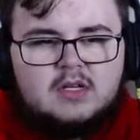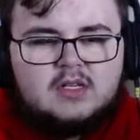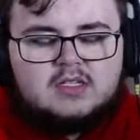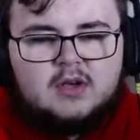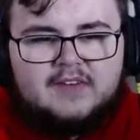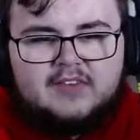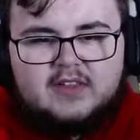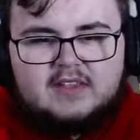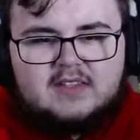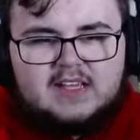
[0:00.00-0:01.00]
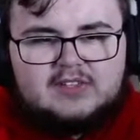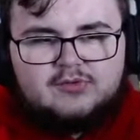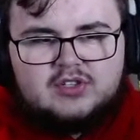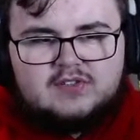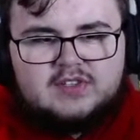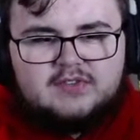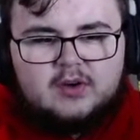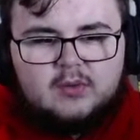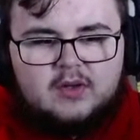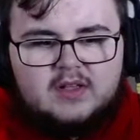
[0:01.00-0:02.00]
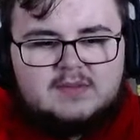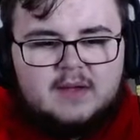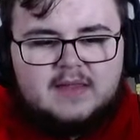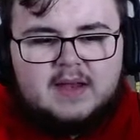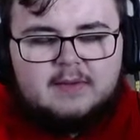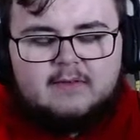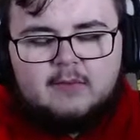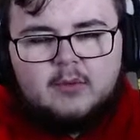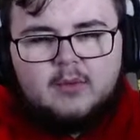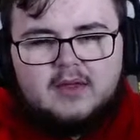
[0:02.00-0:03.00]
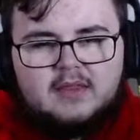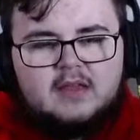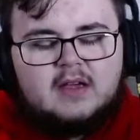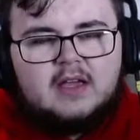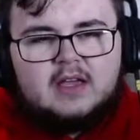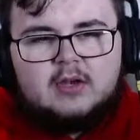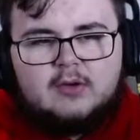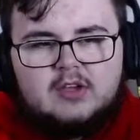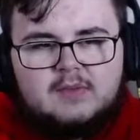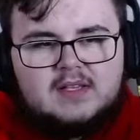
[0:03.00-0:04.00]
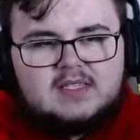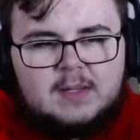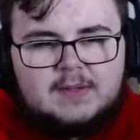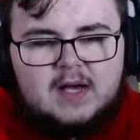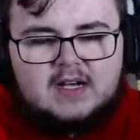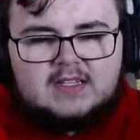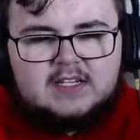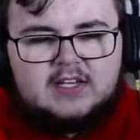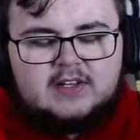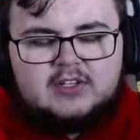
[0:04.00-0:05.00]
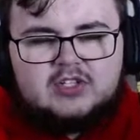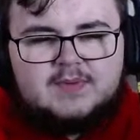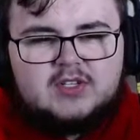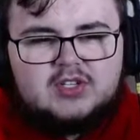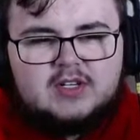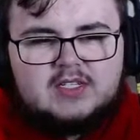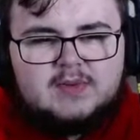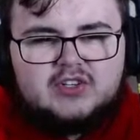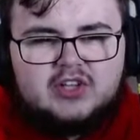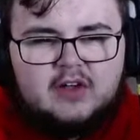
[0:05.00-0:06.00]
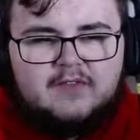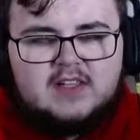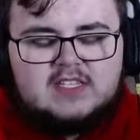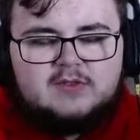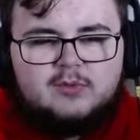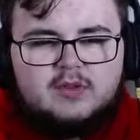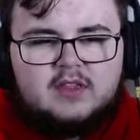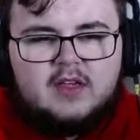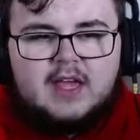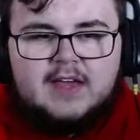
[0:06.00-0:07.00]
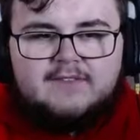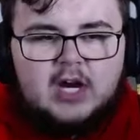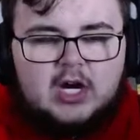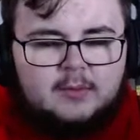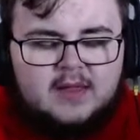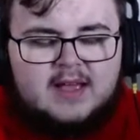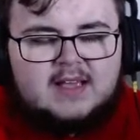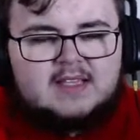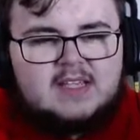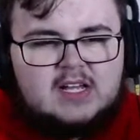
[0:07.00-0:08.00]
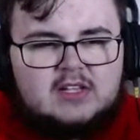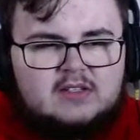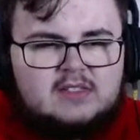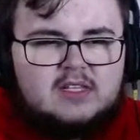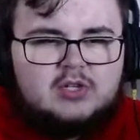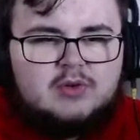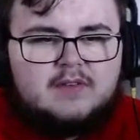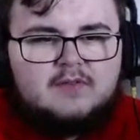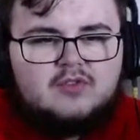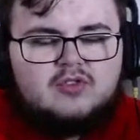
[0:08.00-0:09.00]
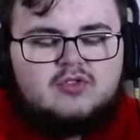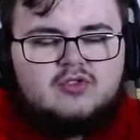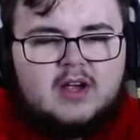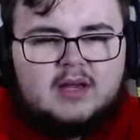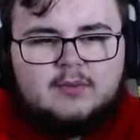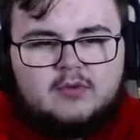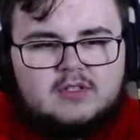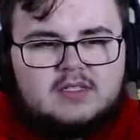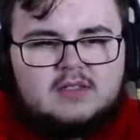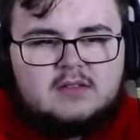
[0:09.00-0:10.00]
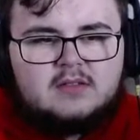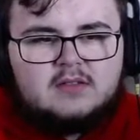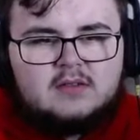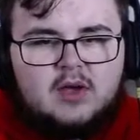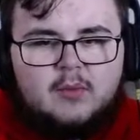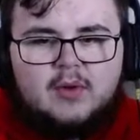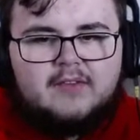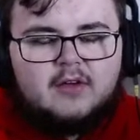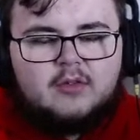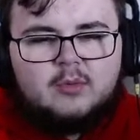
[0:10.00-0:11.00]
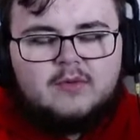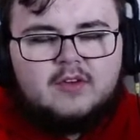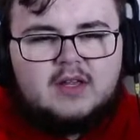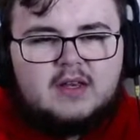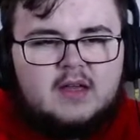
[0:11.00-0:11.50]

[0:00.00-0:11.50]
So I feel like Salazzle just fits very well. It's a mon that I'm comfortable with. You can be sub-toxic, you can just be straight specially offensive with Fire Blast, Sludge Wave, Dragon Pulse, and whatever other move you need.